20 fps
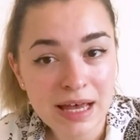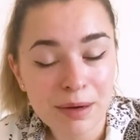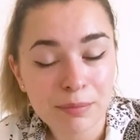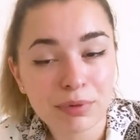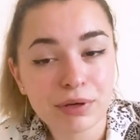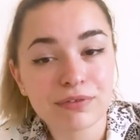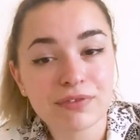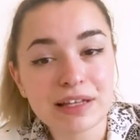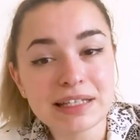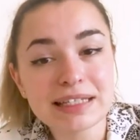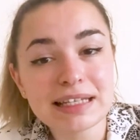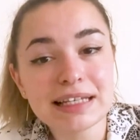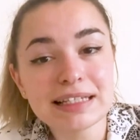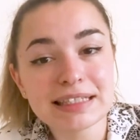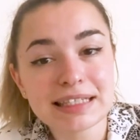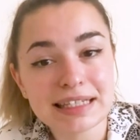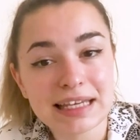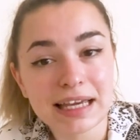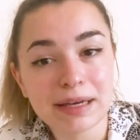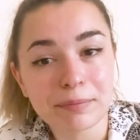Preventing
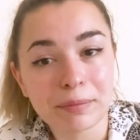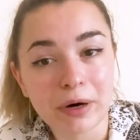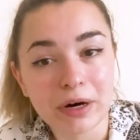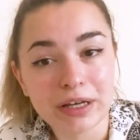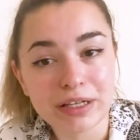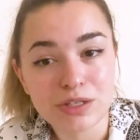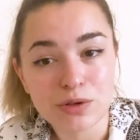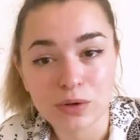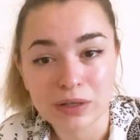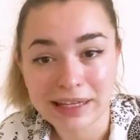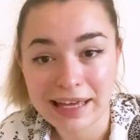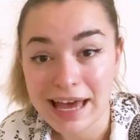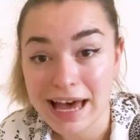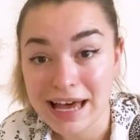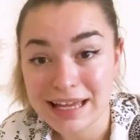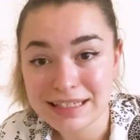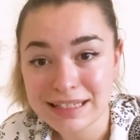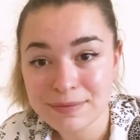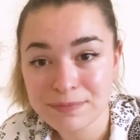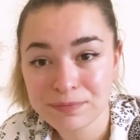tick bites on
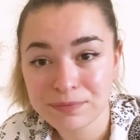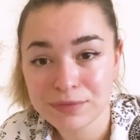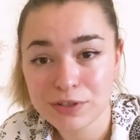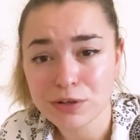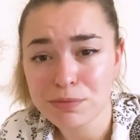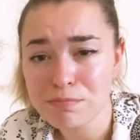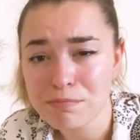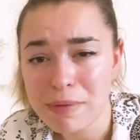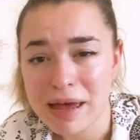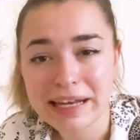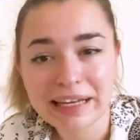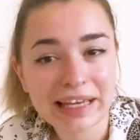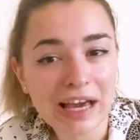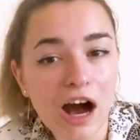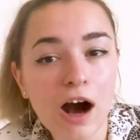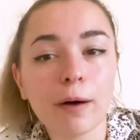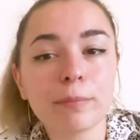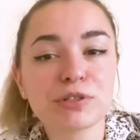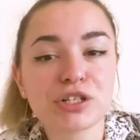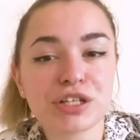cats. There are many
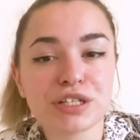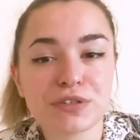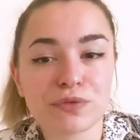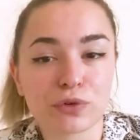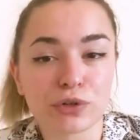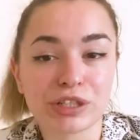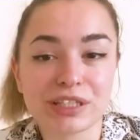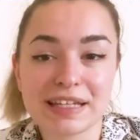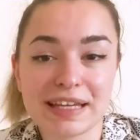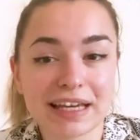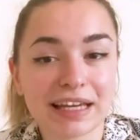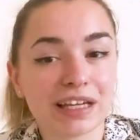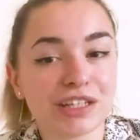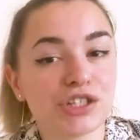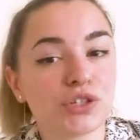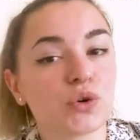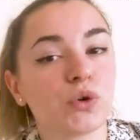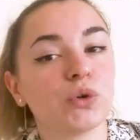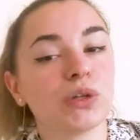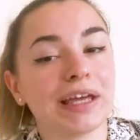options for tick
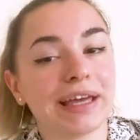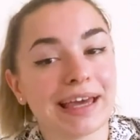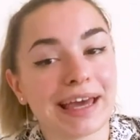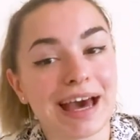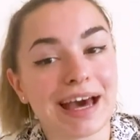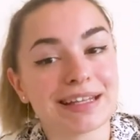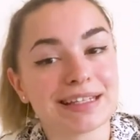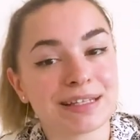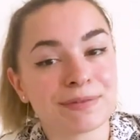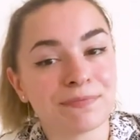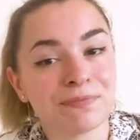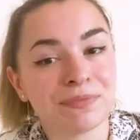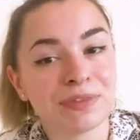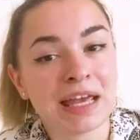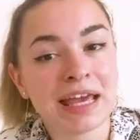control in cats.